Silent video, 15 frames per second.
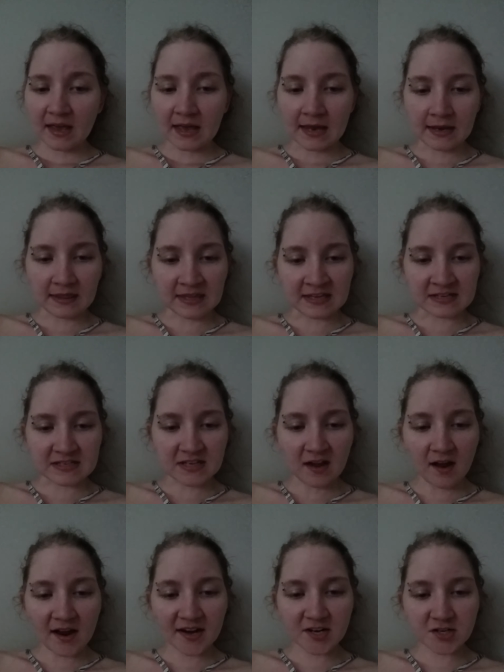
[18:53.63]
In the
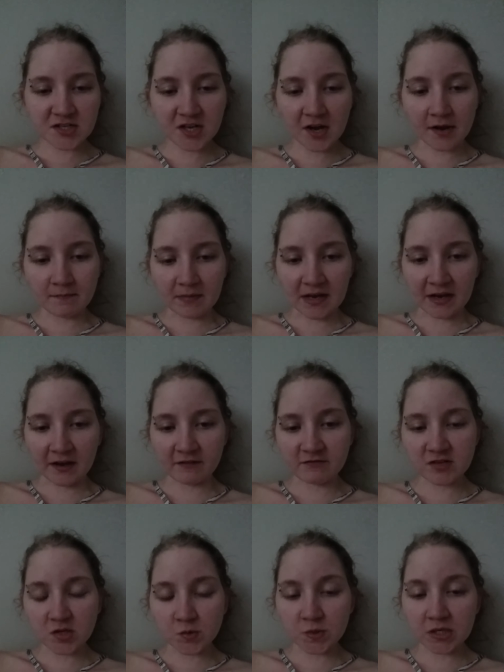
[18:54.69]
entire time that
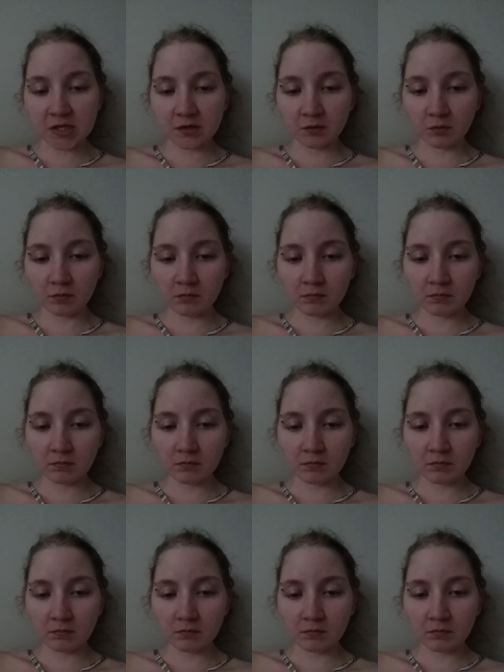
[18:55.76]
I've known you,